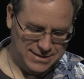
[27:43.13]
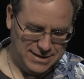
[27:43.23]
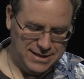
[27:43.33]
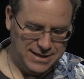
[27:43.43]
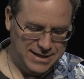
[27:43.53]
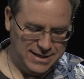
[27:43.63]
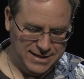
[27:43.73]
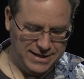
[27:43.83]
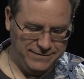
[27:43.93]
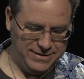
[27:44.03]

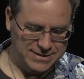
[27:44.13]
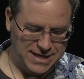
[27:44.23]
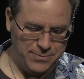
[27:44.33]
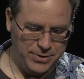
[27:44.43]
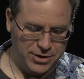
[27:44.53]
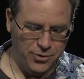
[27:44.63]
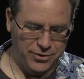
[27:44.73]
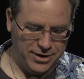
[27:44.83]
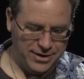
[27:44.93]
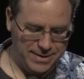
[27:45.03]
And every time we go
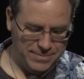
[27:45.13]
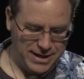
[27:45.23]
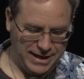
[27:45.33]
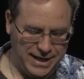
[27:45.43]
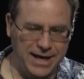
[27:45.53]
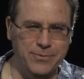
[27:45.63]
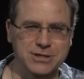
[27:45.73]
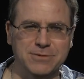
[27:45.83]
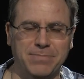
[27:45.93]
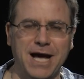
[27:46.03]
there, I'm like, hey, we
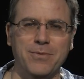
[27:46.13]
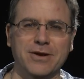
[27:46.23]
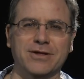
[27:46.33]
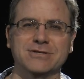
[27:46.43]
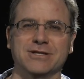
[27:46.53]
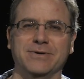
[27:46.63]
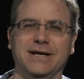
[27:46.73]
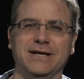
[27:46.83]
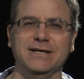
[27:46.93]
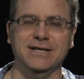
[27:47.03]
should buy one of those,
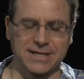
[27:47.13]
Loretta.